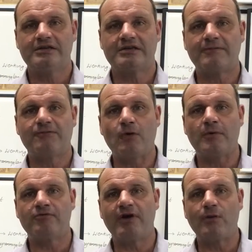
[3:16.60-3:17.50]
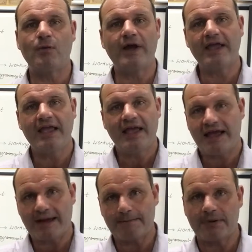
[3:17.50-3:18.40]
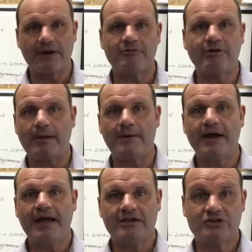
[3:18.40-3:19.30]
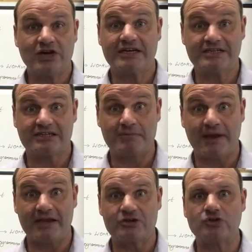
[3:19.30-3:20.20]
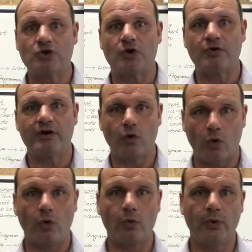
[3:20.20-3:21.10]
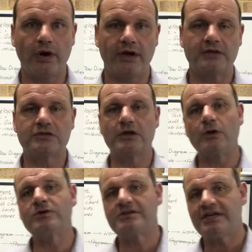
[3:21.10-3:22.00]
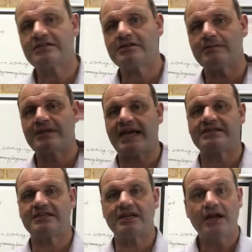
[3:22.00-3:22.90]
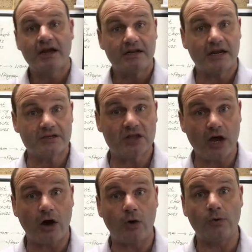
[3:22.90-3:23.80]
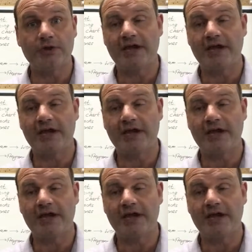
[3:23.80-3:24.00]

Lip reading: some form of runway and burn rubber just to make sure it all works. So system testing does the whole